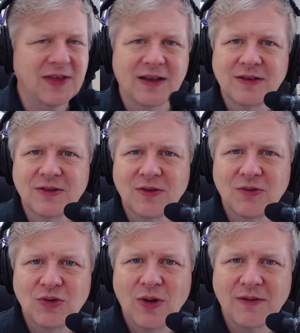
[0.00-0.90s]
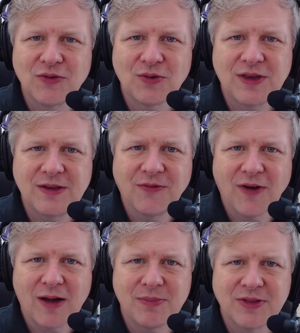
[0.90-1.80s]
that you have your key
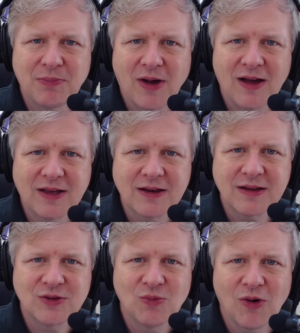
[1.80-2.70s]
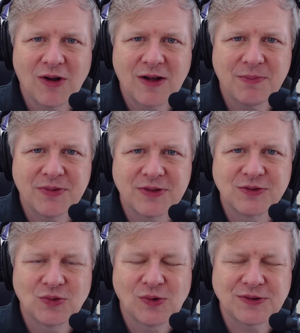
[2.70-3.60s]
fob in the pocket and you walk up and the
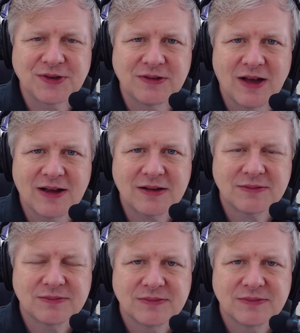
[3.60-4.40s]
doors unlock?